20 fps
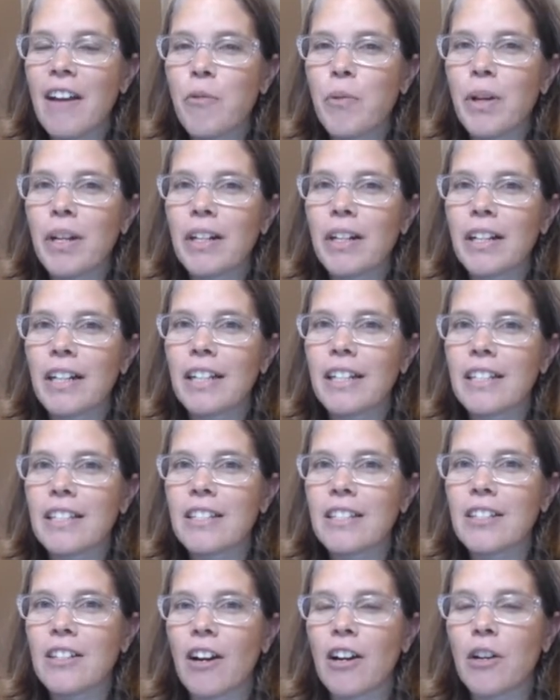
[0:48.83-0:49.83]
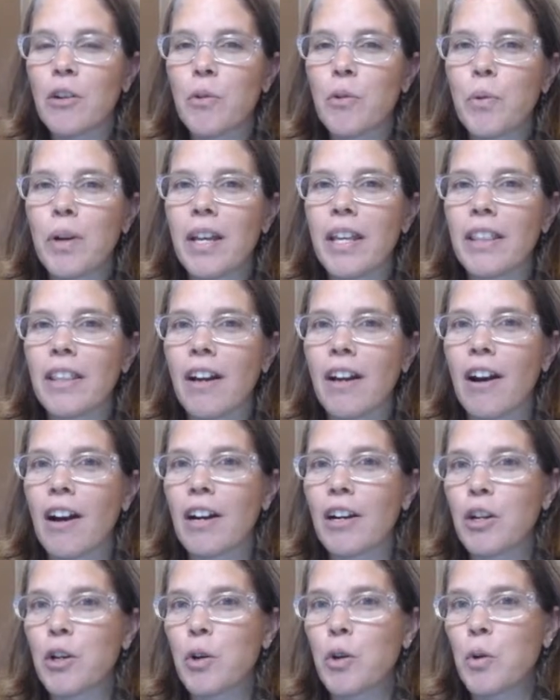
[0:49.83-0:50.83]
we are going to start with
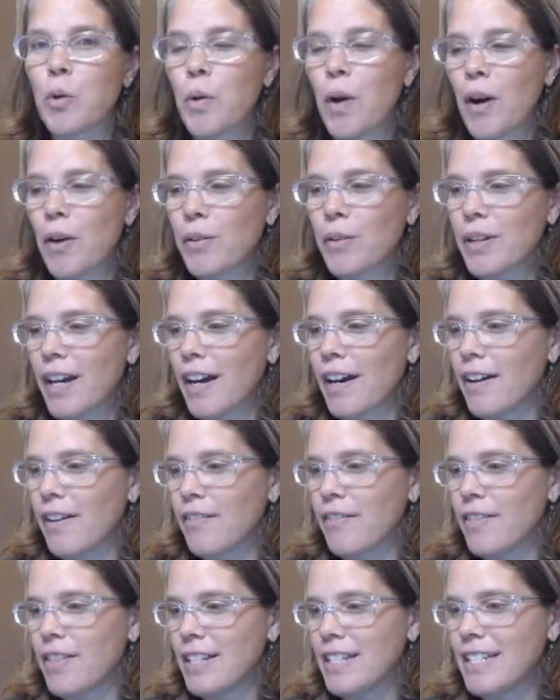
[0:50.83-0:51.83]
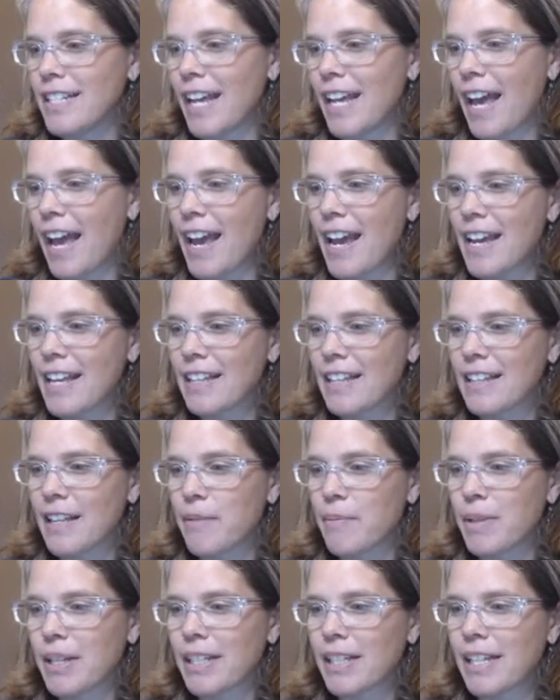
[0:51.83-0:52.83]
our quote of the day. And
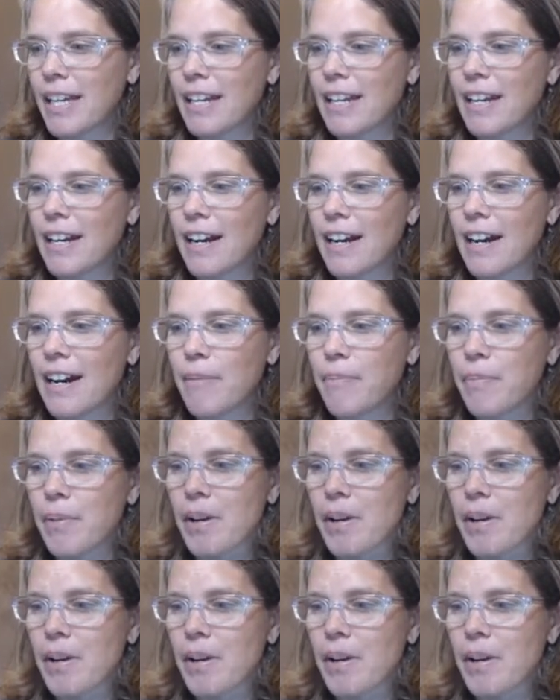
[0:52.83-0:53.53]
let me get it up